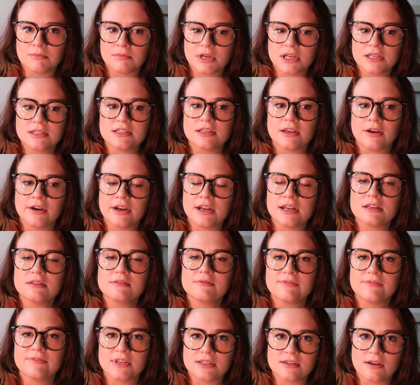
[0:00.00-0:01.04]
a
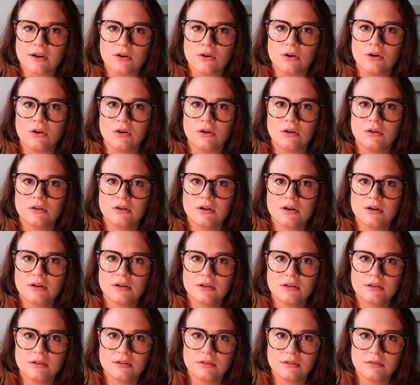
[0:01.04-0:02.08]
serious physical
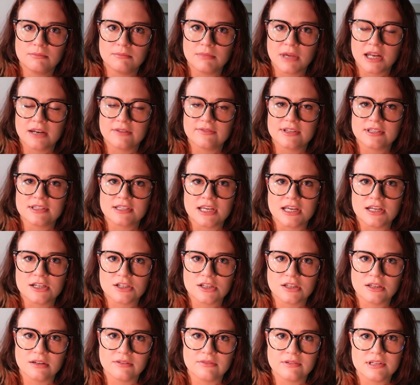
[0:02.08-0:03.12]

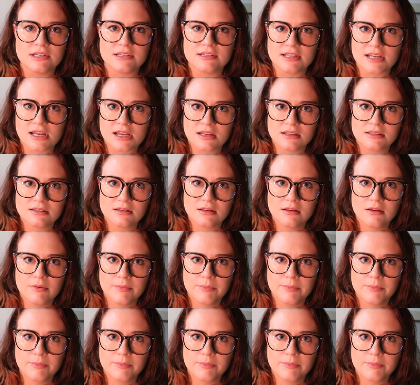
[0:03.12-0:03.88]
manifestation of a disease?